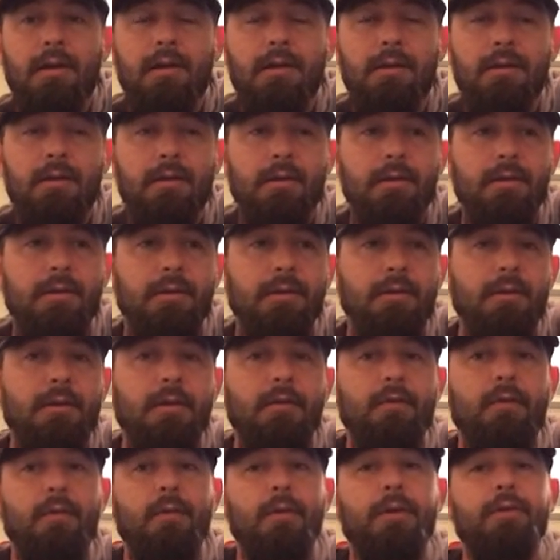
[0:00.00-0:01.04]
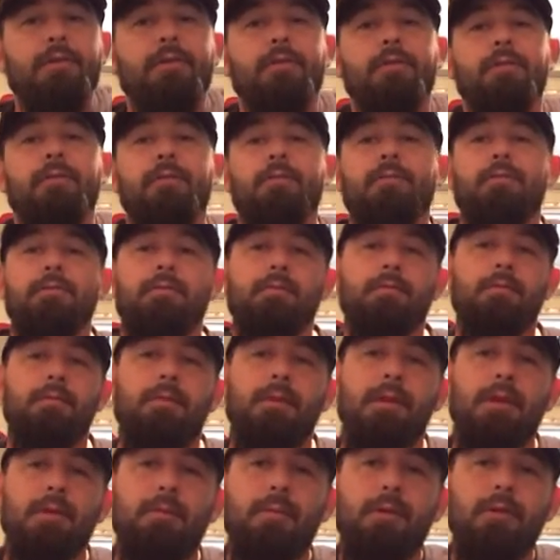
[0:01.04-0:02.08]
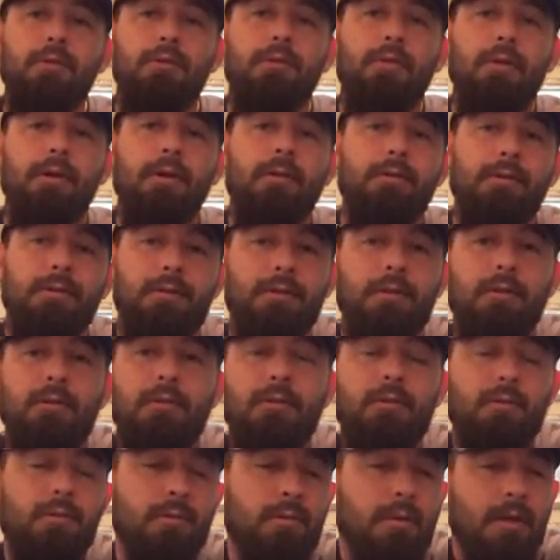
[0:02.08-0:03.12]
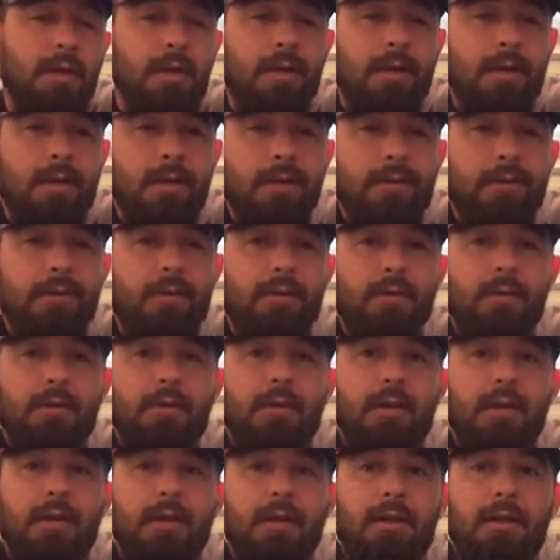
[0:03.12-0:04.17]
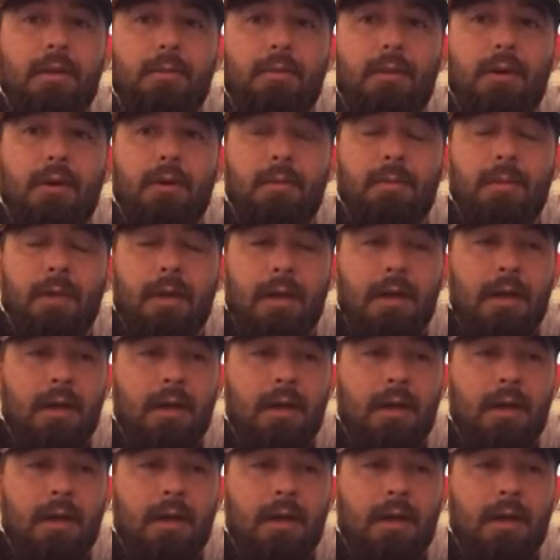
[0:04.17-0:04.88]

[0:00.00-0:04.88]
and get the information emailed directly to you, so you can kind of keep up.